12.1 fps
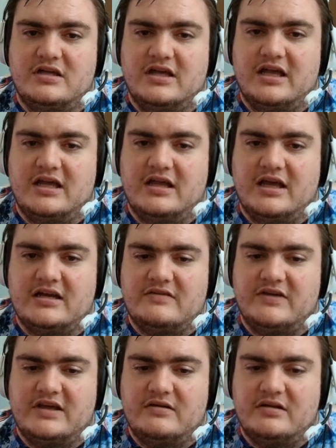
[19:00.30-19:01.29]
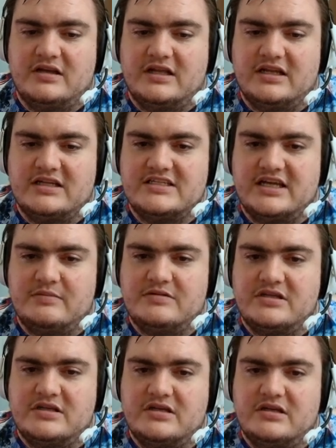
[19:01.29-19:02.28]
activate and hit
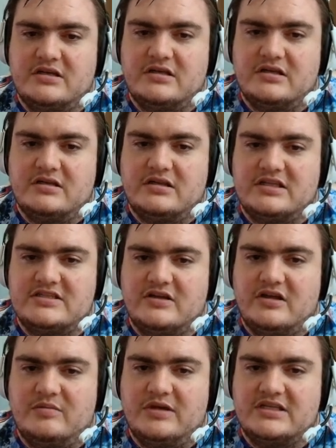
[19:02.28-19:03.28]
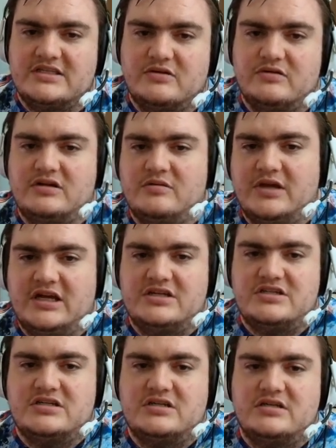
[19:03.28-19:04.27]
accept, this will all be its own little
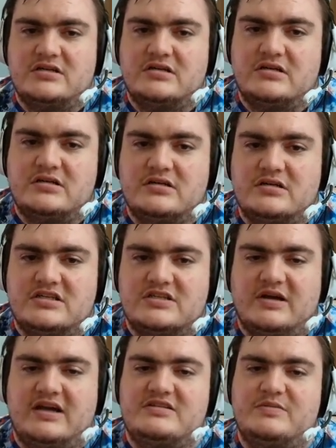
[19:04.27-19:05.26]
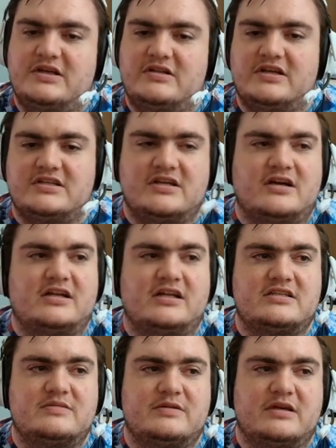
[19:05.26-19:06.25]
mesh. So I have to be clicked on
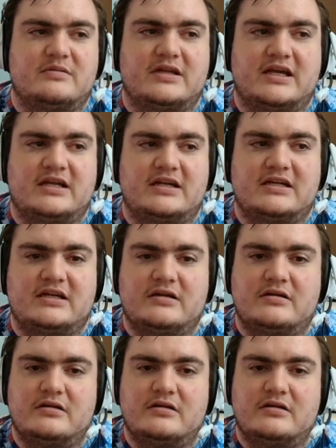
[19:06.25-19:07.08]
it to be able to edit it.